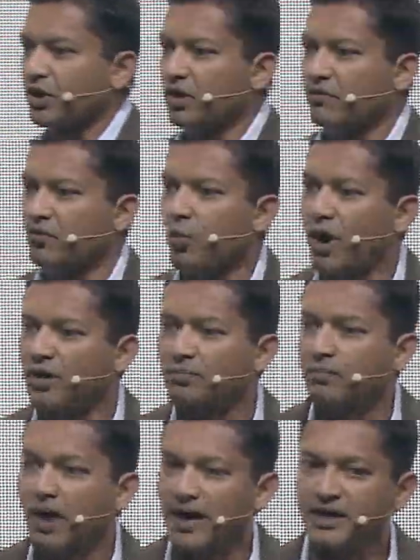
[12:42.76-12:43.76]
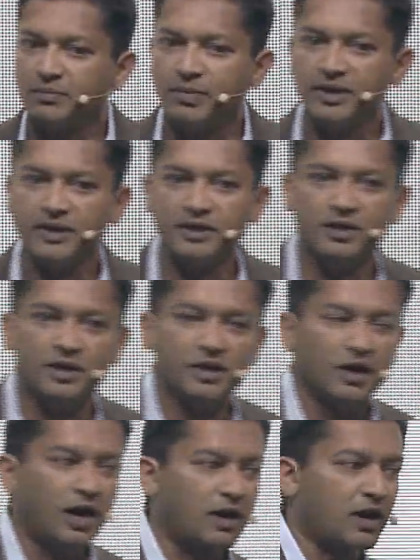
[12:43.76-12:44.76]
of what might be
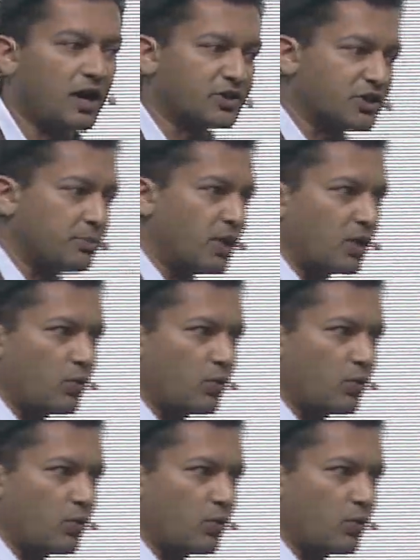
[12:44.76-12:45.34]
a customer,